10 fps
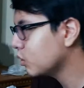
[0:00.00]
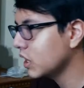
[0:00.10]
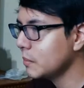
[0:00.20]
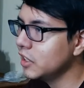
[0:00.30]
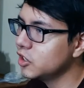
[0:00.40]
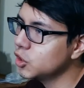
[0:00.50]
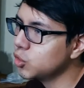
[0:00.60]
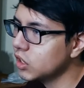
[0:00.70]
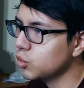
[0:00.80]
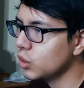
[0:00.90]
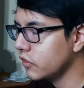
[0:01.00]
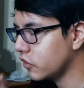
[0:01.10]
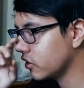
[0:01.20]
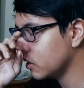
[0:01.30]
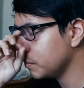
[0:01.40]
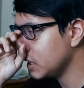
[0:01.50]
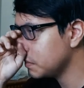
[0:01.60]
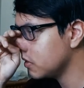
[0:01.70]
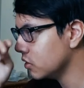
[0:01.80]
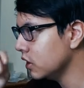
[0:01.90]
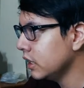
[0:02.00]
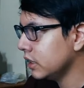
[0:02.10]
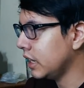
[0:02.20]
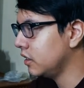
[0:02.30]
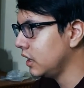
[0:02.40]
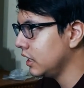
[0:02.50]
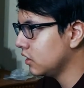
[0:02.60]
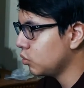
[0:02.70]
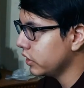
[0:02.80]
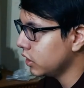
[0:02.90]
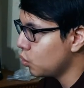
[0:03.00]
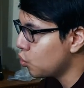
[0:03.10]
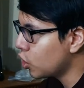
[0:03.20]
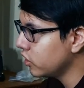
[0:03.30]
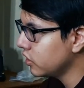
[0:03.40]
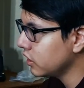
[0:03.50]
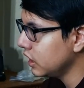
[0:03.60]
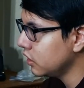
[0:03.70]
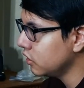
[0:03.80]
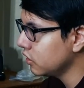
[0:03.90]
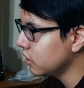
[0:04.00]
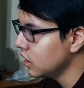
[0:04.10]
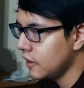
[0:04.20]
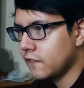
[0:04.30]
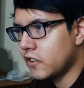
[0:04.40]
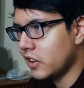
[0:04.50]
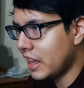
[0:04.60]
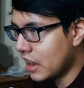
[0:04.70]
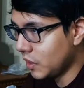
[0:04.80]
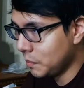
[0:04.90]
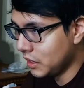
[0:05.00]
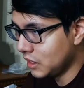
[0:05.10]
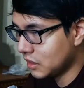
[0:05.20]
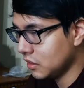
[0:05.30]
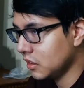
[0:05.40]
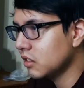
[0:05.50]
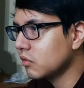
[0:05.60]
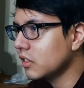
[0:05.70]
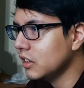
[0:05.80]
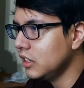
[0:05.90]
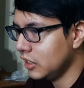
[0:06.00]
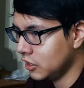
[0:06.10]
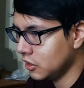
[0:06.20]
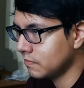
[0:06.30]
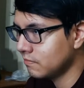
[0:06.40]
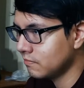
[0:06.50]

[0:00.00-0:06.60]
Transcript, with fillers: when I mention 2020, for some people, they say it's one of the worst years for everybody, because this was the year